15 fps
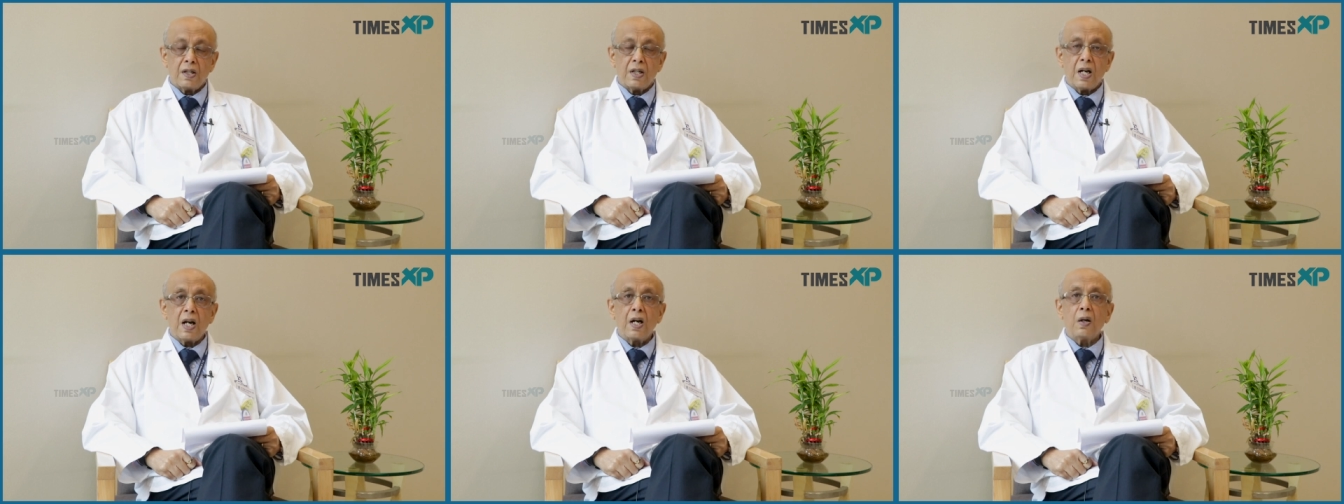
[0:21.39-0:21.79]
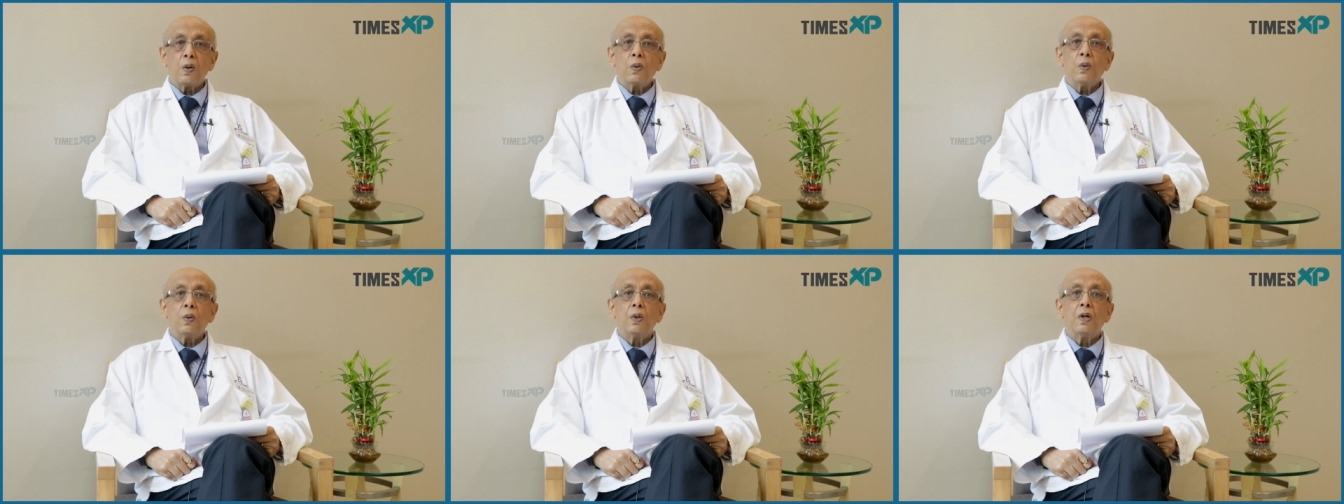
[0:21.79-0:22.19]

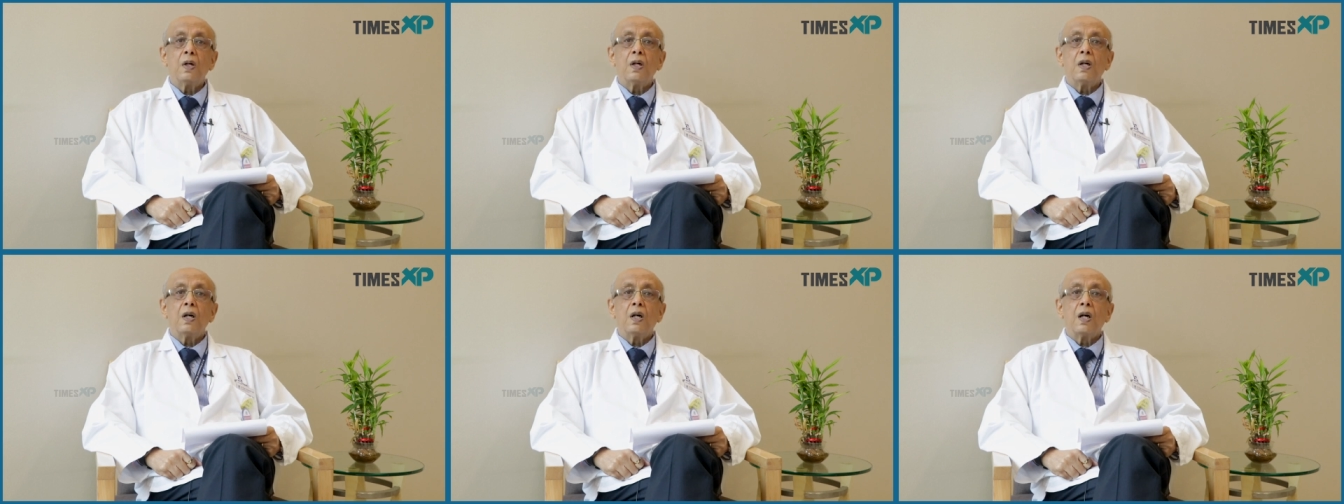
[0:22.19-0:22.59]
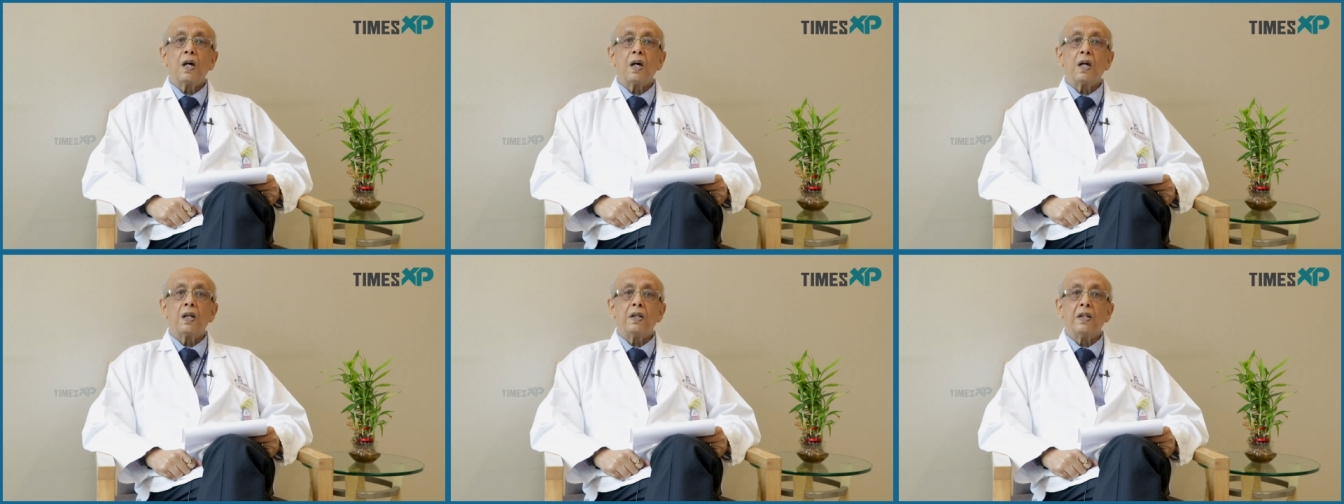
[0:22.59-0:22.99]
Now,
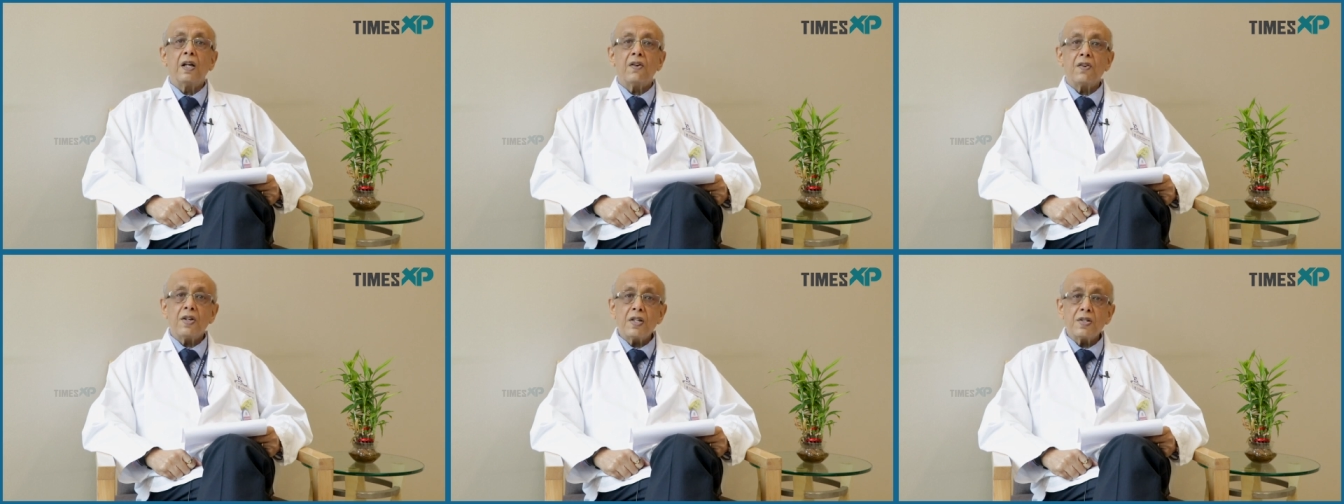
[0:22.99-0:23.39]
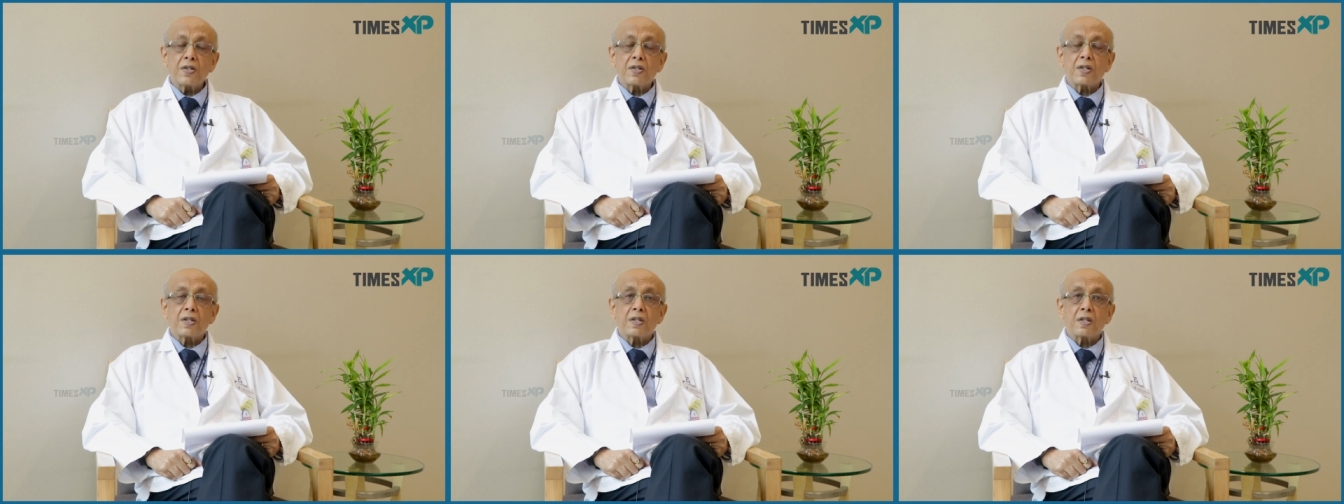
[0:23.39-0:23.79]
there
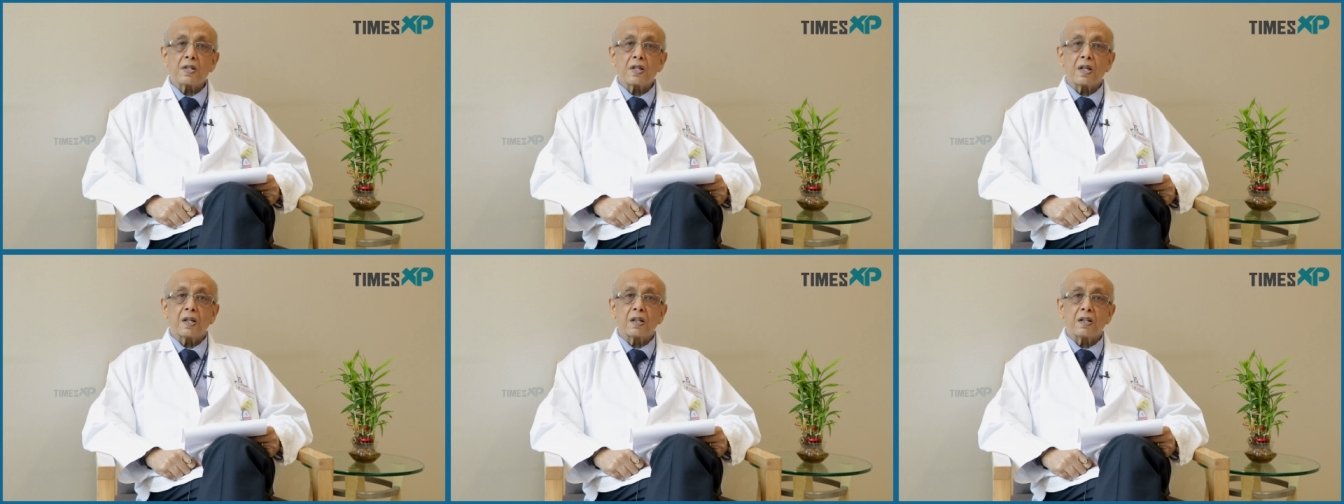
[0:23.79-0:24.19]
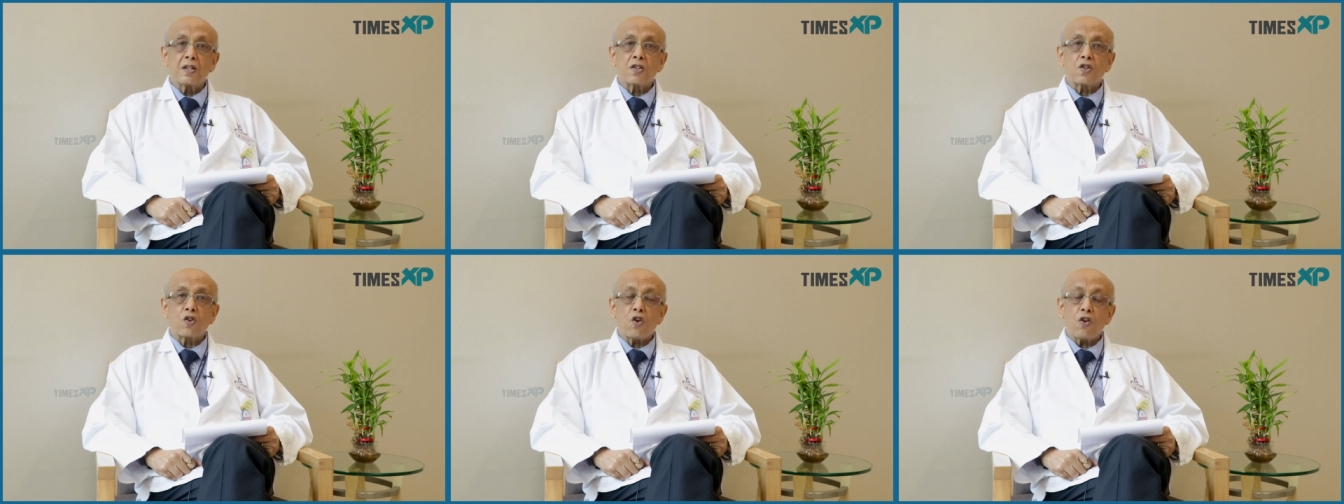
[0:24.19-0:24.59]
is
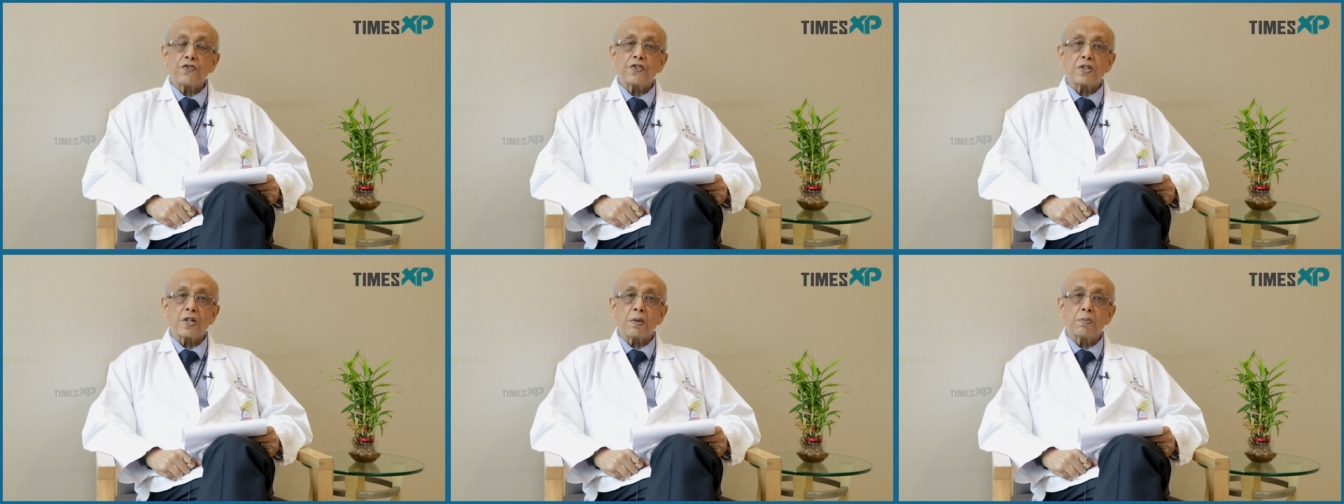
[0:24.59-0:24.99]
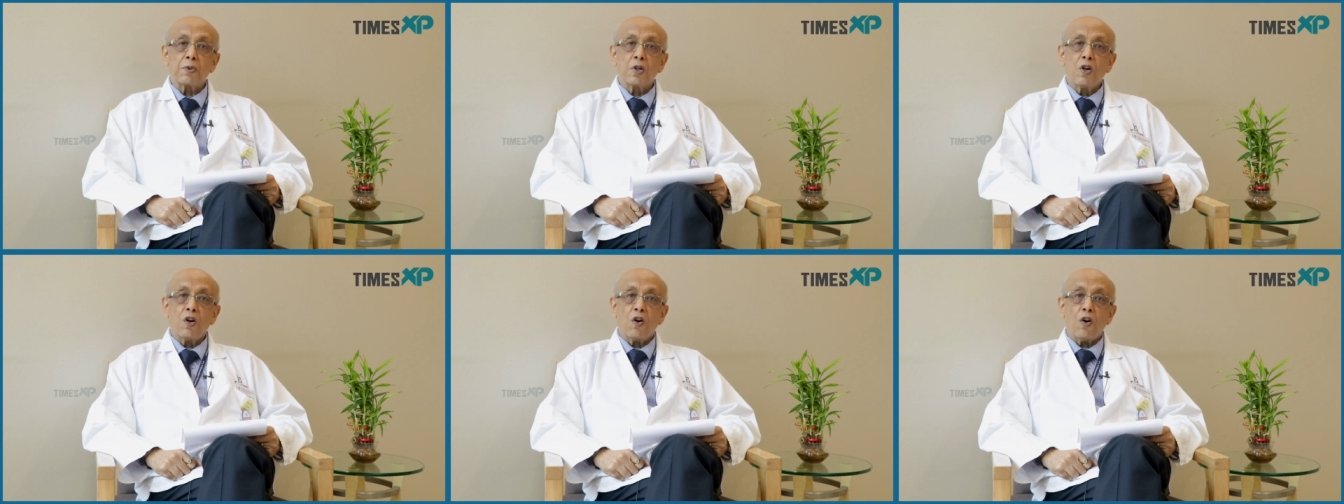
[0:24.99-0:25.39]
this
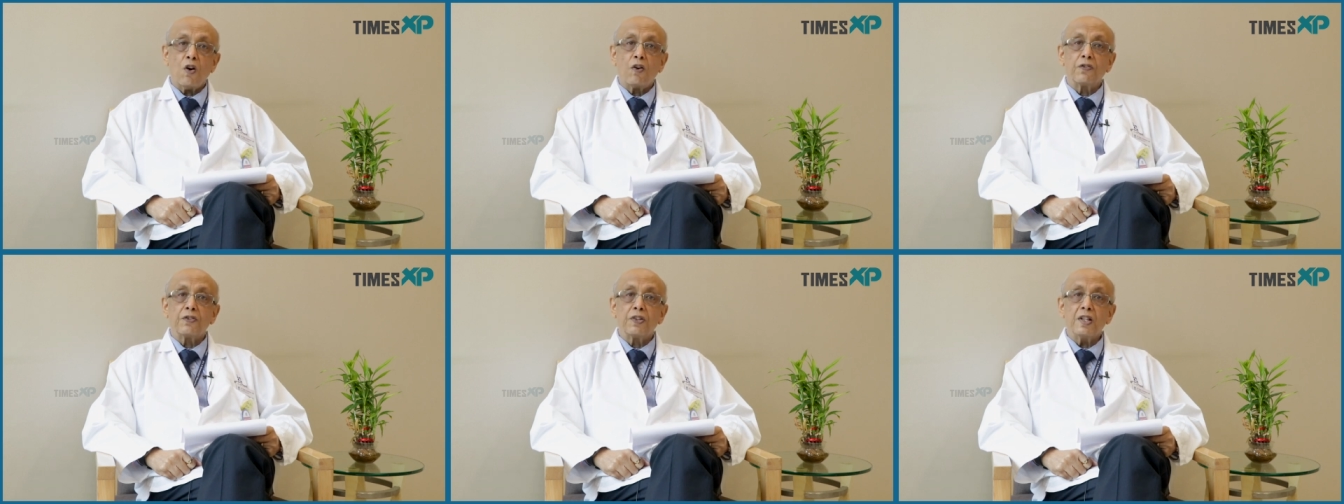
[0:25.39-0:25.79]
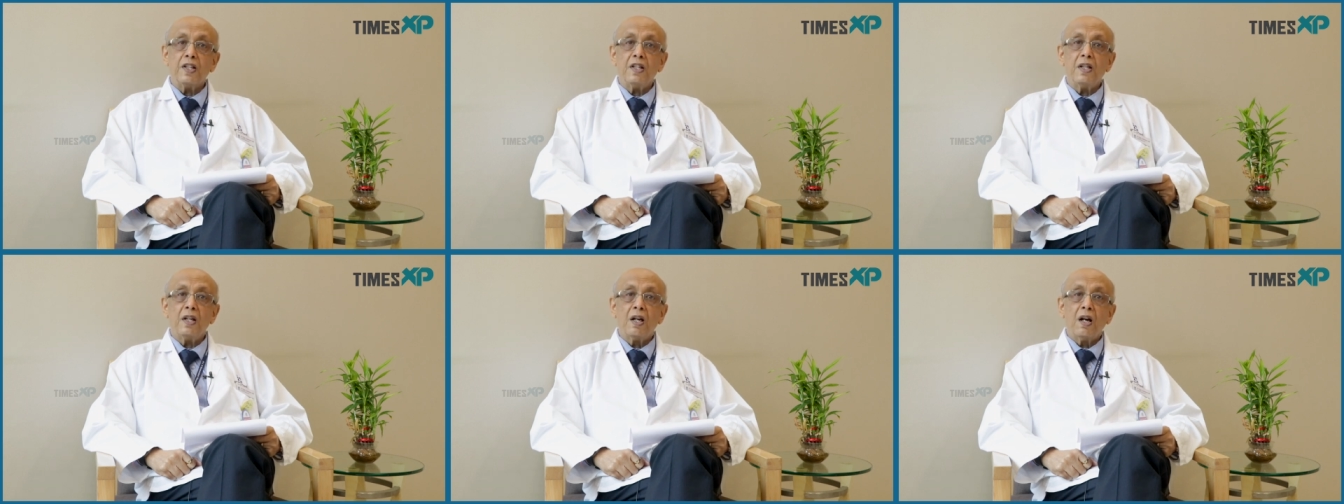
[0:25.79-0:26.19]
concept of
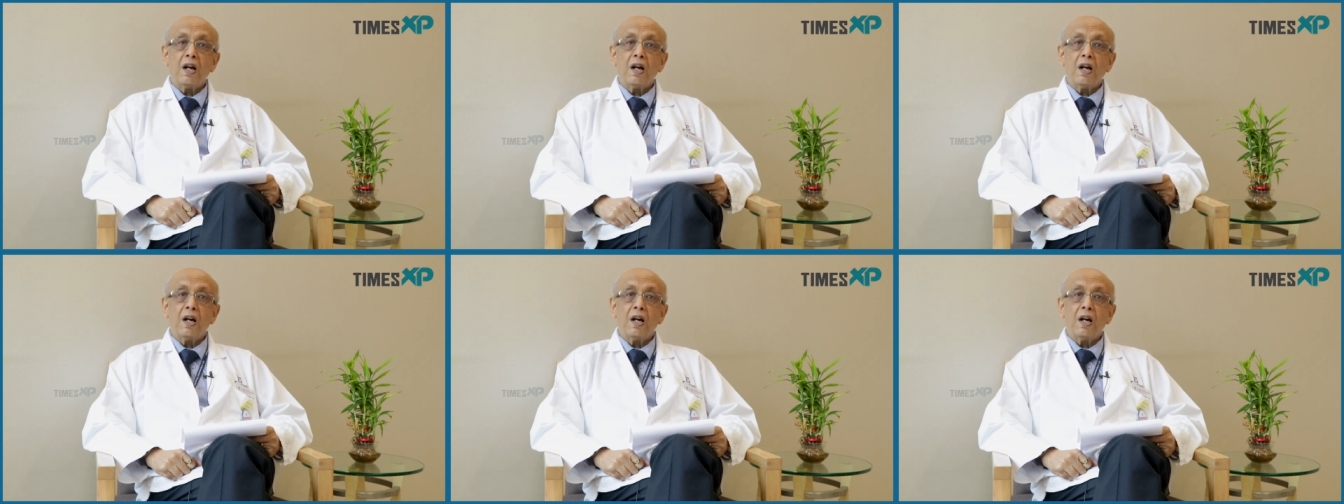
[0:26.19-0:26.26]
the